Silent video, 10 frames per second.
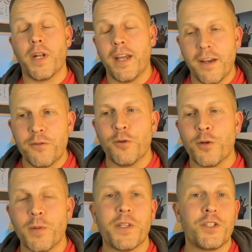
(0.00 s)
I have to
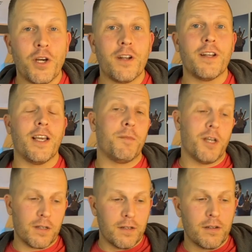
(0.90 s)
agree with Chandani. I'm
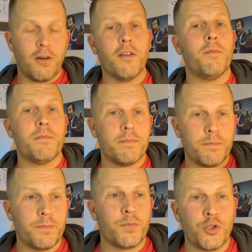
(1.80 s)
not going to call them
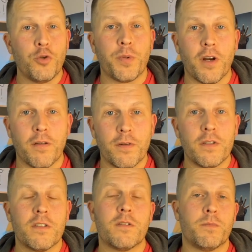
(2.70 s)
stupid
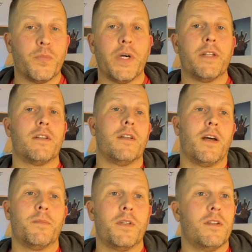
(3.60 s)
offers, but
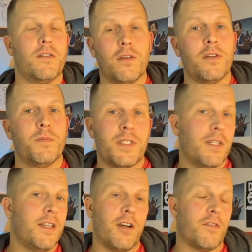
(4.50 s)
I'm going to call them
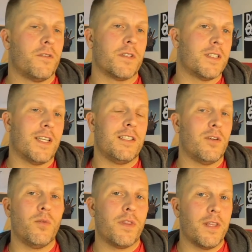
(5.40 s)
silly offers because I
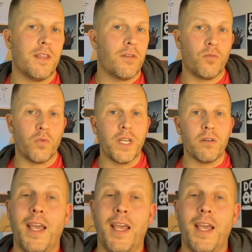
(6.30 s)
don't think they're real.